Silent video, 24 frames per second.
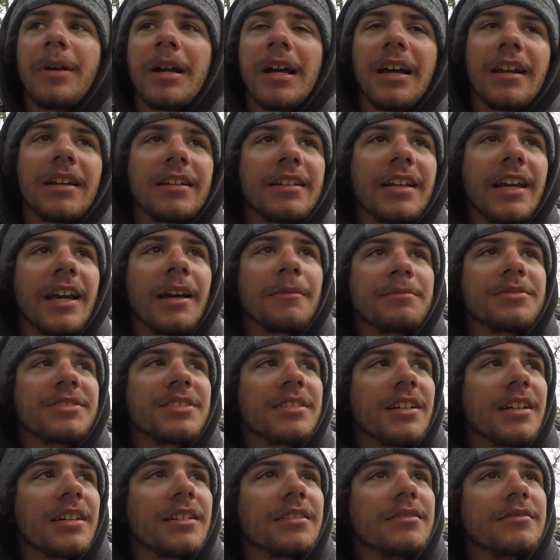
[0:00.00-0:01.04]
We got a
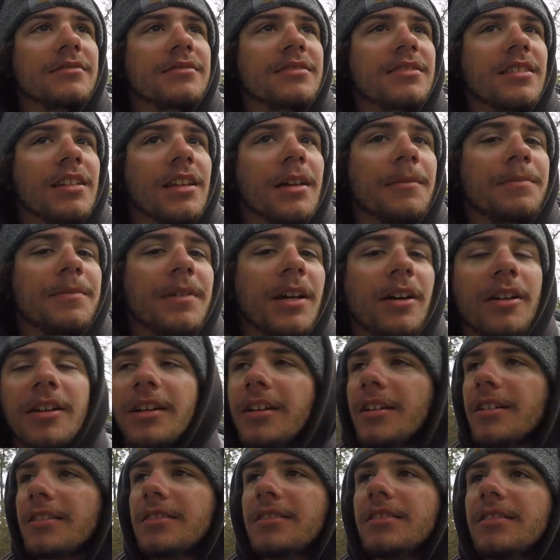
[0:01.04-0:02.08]
campsite slip down
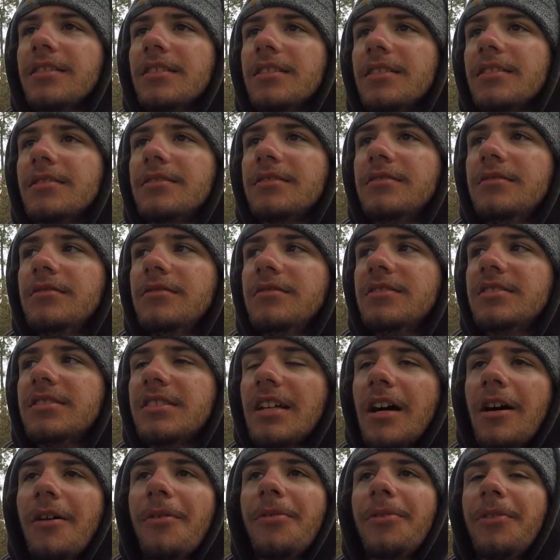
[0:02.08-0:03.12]
here at the
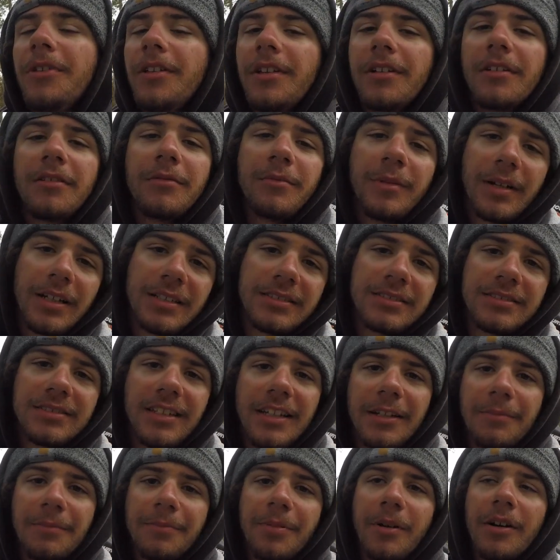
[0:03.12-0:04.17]
South Toledo Bend
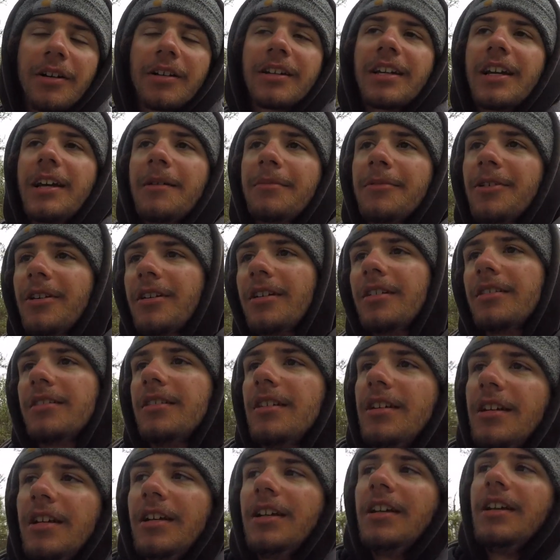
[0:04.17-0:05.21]
State Park campground,
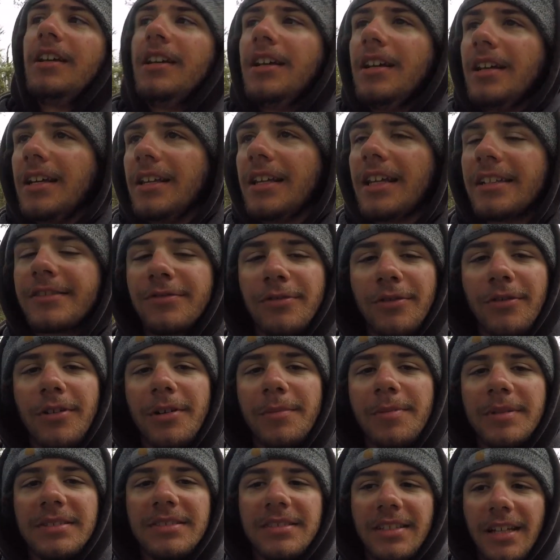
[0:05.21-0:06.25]
and that's where
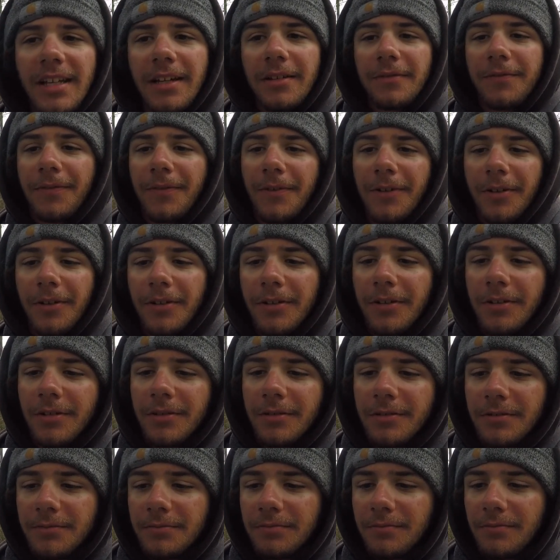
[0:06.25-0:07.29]
we've been staying
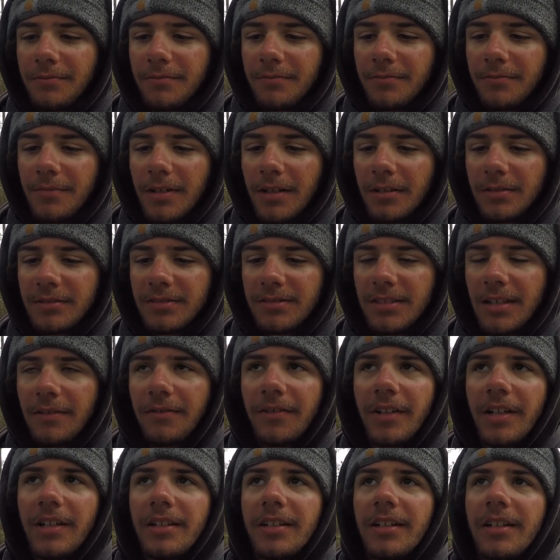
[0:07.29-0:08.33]
for about
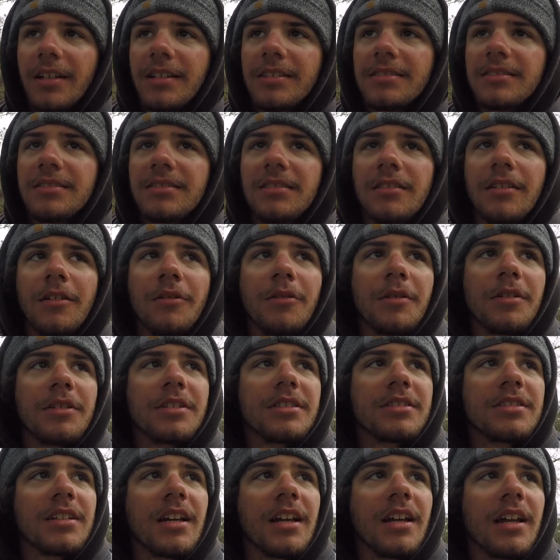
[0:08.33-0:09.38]
7-8 days. So we're
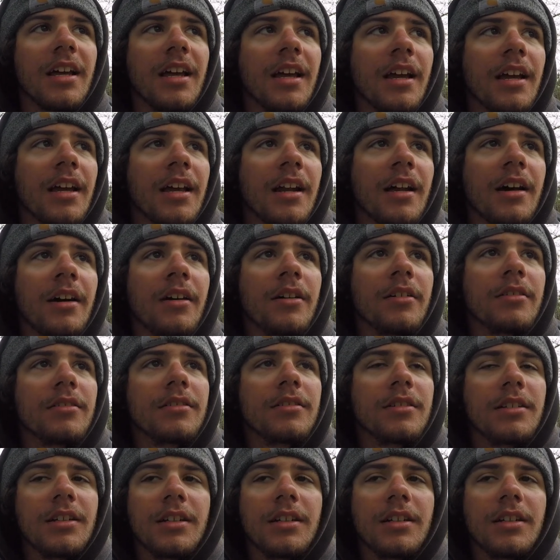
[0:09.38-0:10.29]
just kind of hanging out.